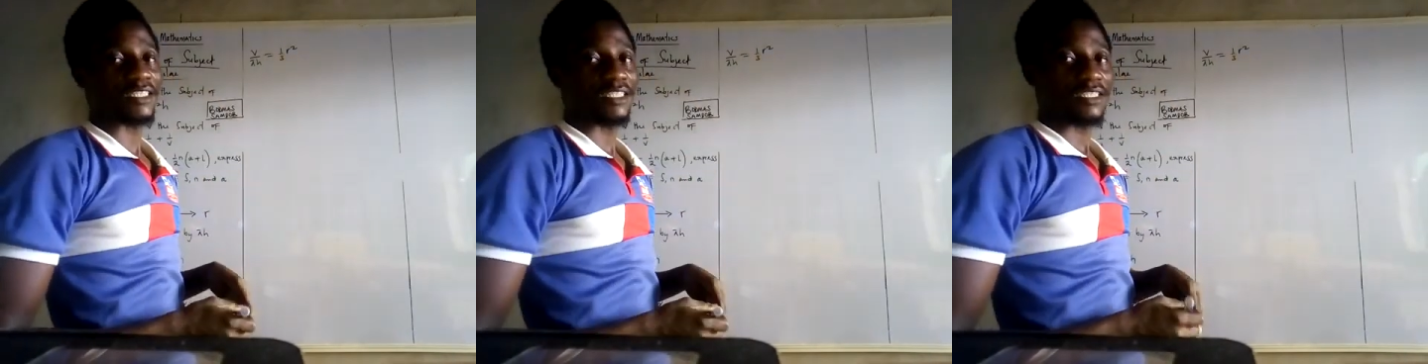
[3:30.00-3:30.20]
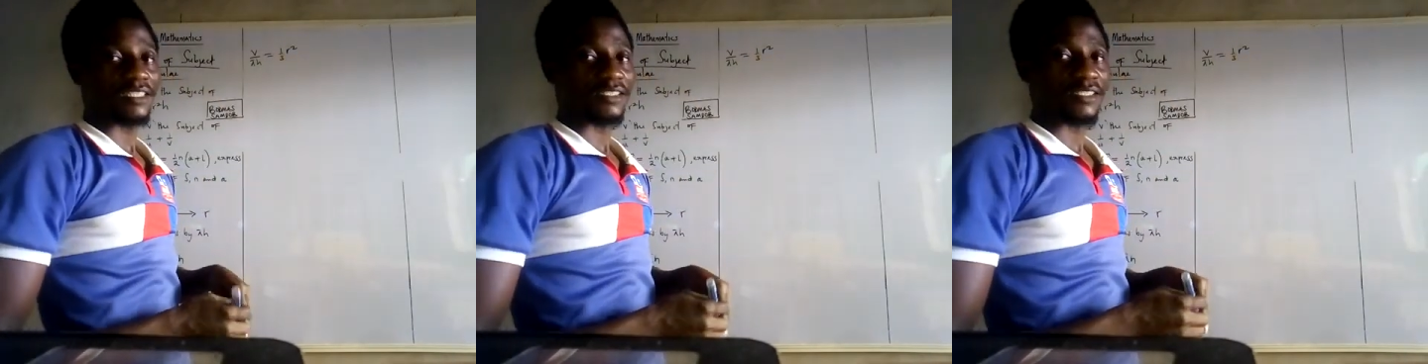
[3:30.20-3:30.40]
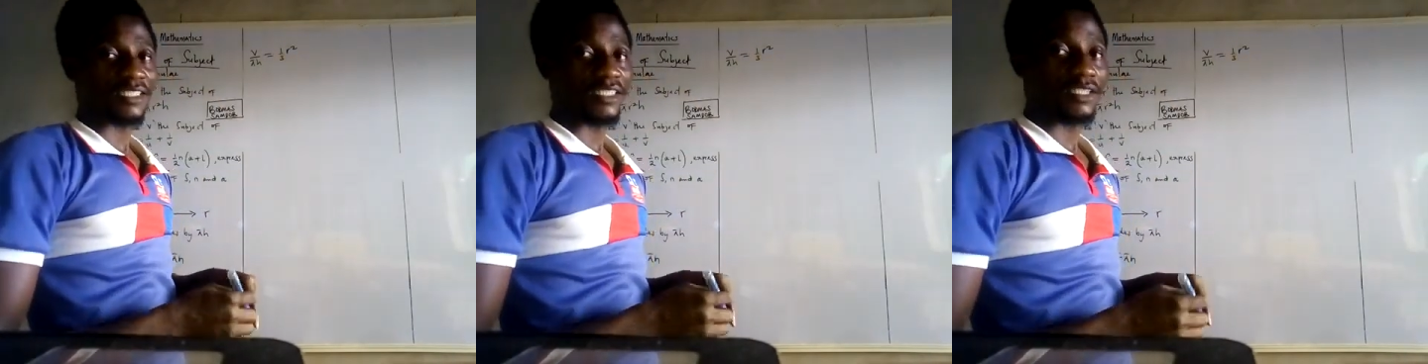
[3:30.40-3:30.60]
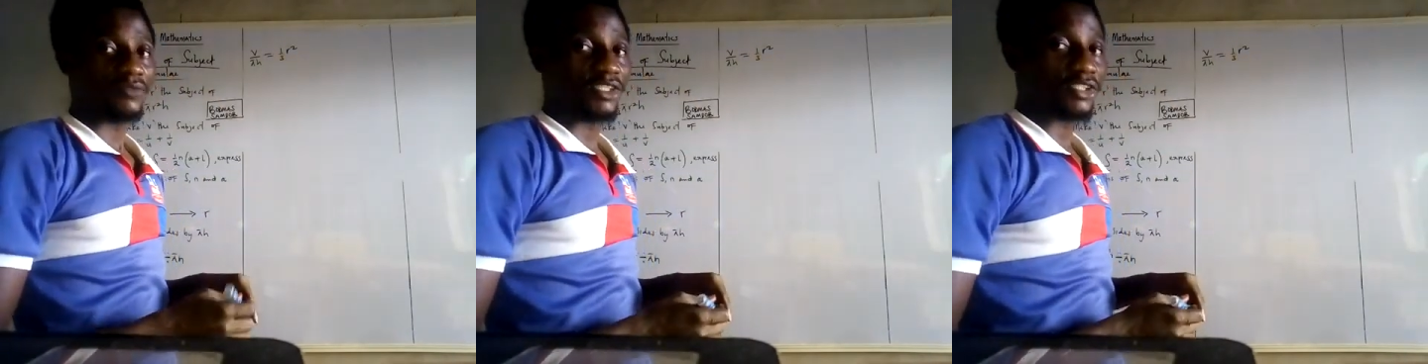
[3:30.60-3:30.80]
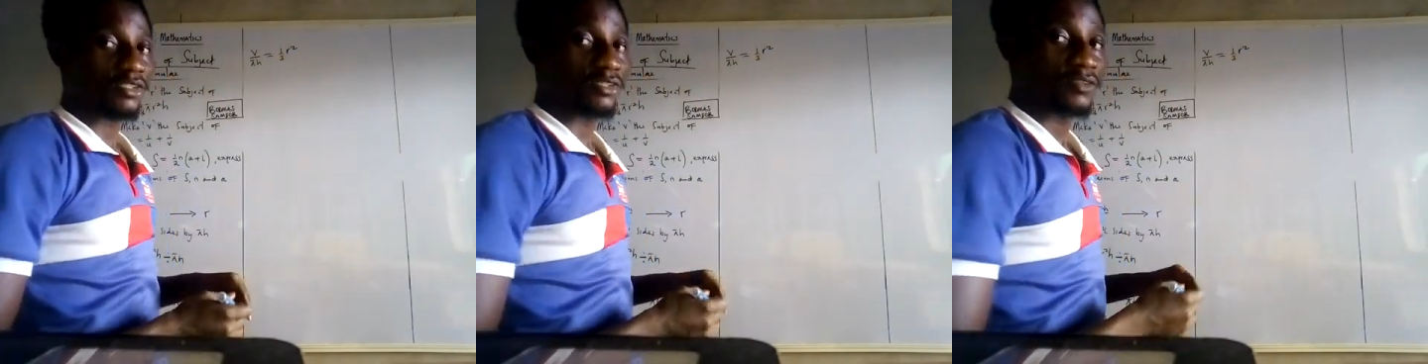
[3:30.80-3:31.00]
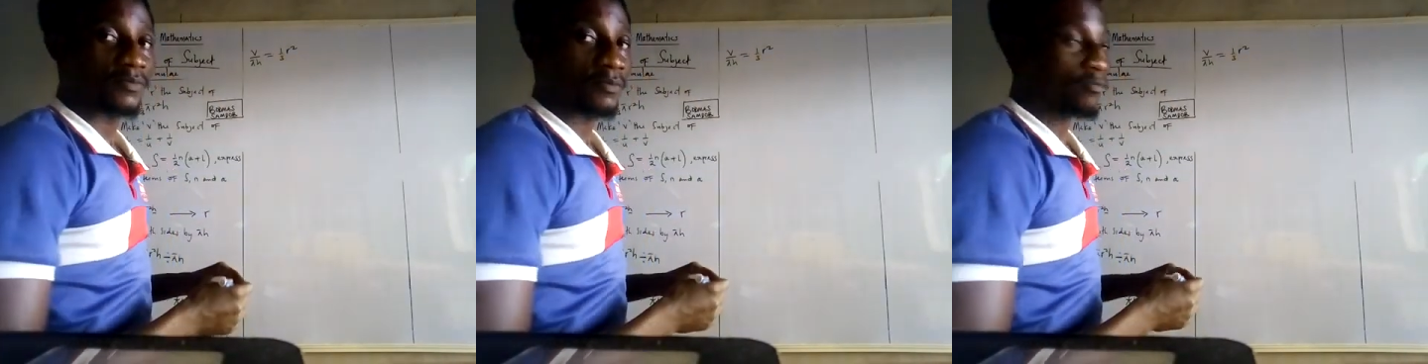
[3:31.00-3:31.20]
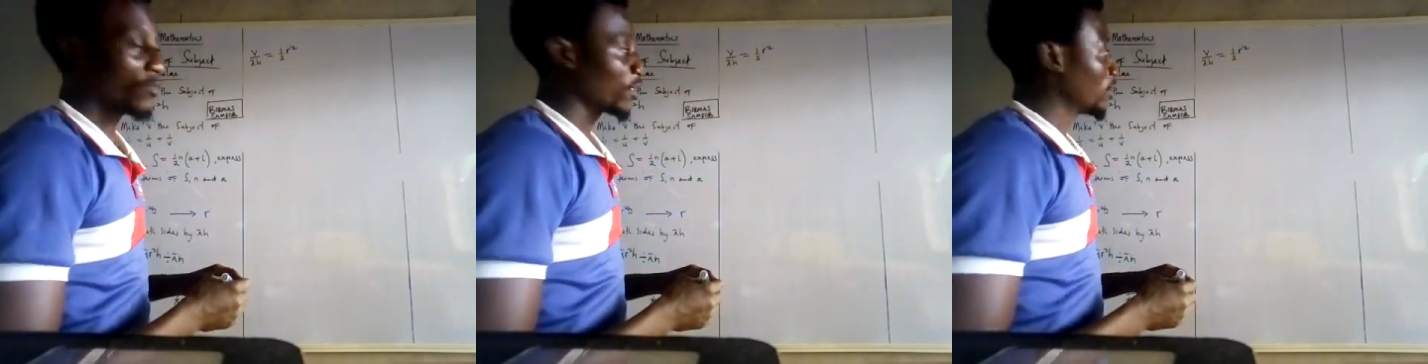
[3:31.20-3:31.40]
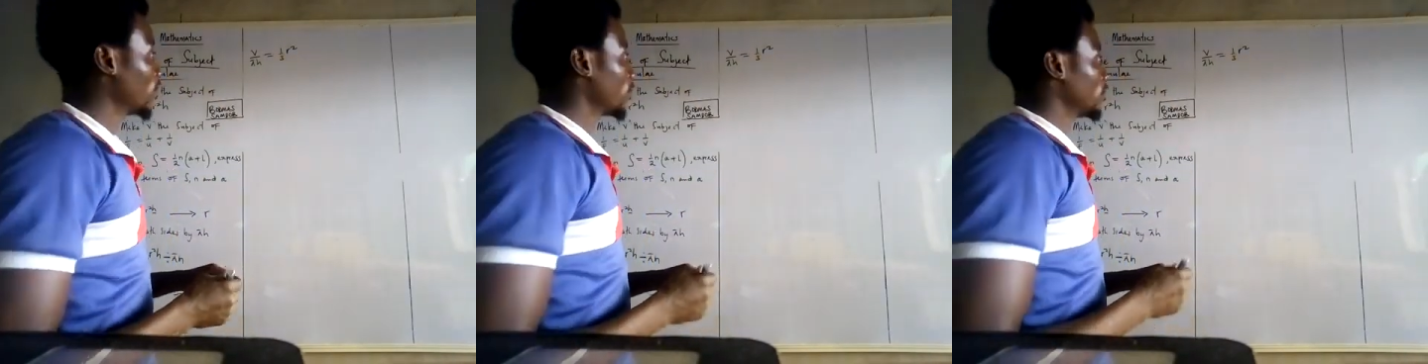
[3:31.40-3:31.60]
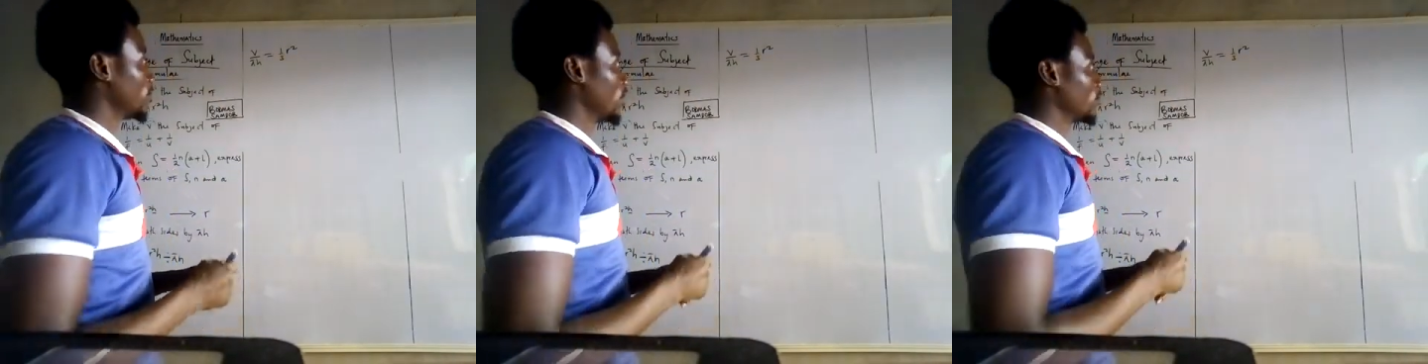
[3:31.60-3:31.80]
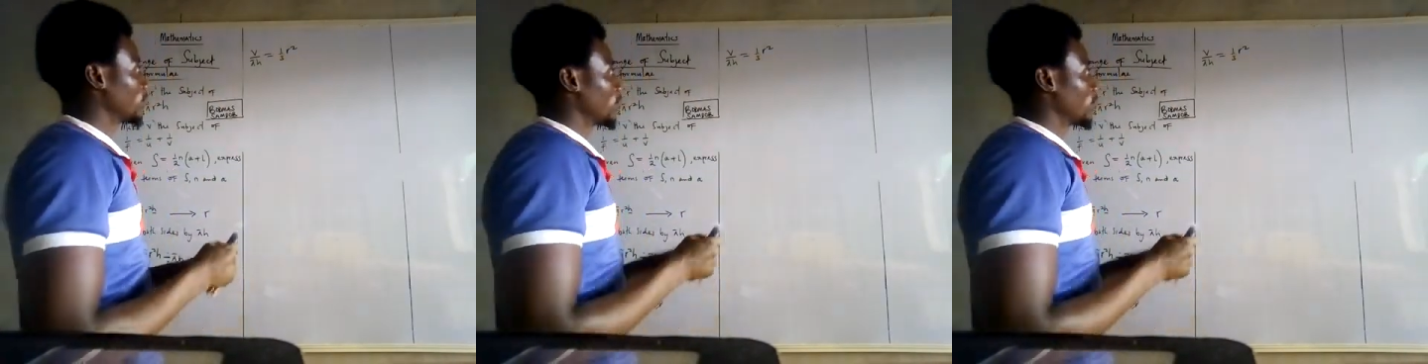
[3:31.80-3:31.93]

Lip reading: 3. It is a division. Then